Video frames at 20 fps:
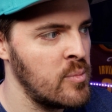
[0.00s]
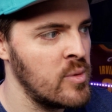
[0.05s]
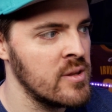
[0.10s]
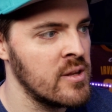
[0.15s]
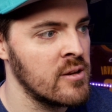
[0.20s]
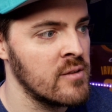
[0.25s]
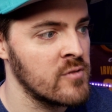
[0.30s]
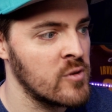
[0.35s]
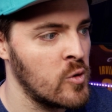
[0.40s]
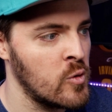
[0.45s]
And then,
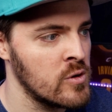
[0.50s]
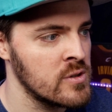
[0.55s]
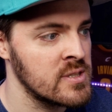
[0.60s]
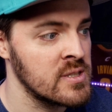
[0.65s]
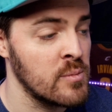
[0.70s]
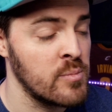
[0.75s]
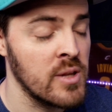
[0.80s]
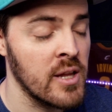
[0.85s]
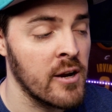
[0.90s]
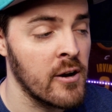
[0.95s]
of course, the
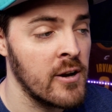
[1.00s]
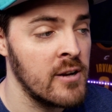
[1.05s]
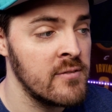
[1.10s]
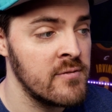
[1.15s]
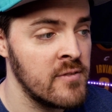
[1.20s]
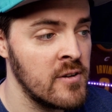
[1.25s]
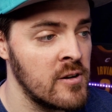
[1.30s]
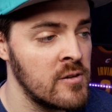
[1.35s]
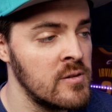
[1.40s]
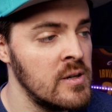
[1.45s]
player
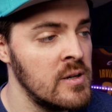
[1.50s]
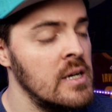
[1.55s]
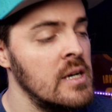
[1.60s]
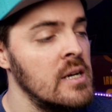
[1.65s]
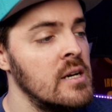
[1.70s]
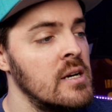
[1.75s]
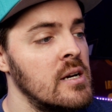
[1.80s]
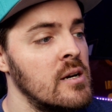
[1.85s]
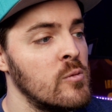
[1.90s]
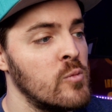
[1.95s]
info,
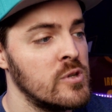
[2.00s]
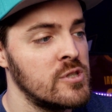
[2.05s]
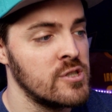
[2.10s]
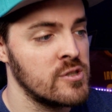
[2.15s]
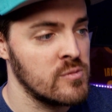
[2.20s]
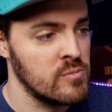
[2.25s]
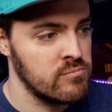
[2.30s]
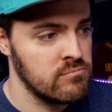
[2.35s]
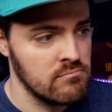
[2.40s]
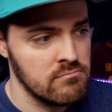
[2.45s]
which is
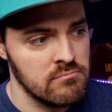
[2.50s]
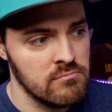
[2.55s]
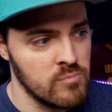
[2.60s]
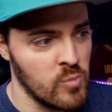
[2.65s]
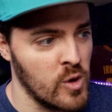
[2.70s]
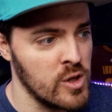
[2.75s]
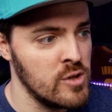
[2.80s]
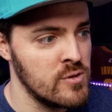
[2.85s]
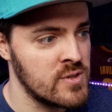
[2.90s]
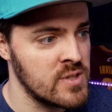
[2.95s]

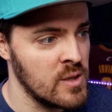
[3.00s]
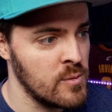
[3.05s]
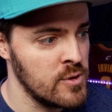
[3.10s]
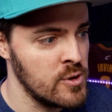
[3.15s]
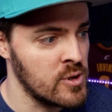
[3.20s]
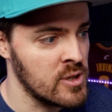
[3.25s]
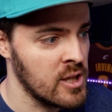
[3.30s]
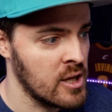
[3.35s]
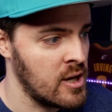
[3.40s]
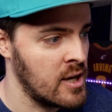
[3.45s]
what you see when you
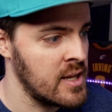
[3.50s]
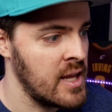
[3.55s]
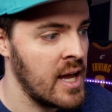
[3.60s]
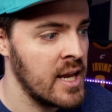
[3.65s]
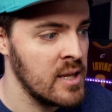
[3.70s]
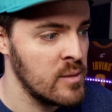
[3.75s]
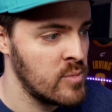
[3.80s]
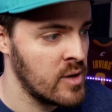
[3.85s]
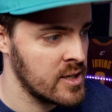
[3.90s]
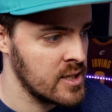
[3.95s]
click on
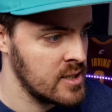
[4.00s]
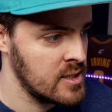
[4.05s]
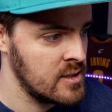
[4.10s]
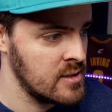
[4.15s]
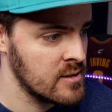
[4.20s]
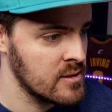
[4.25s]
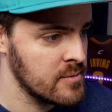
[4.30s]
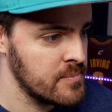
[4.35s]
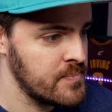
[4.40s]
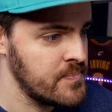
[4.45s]
anybody
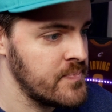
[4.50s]
here.